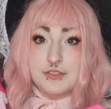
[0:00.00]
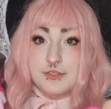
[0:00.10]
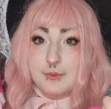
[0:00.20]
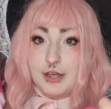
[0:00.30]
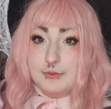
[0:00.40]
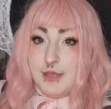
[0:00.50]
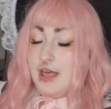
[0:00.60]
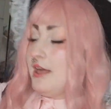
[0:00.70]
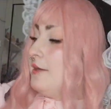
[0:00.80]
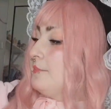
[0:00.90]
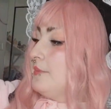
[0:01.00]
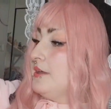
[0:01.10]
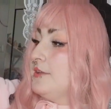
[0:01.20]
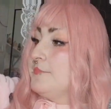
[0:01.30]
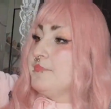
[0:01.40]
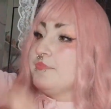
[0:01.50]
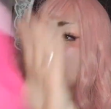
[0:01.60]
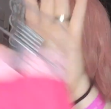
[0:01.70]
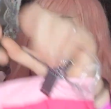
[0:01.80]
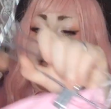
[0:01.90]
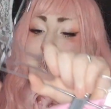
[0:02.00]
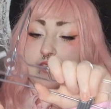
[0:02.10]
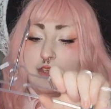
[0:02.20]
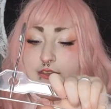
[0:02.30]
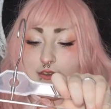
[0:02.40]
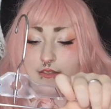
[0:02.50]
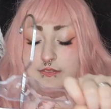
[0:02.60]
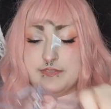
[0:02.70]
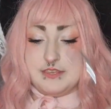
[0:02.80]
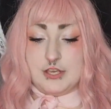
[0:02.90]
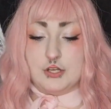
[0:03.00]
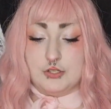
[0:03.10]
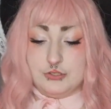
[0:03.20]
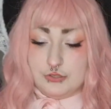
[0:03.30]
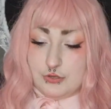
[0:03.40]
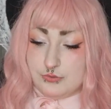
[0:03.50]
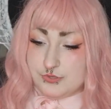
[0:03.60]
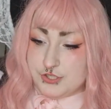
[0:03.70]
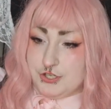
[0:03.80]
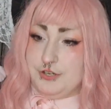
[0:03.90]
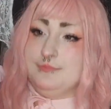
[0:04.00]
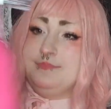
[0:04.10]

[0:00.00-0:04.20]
the bottom hem. And then the closure,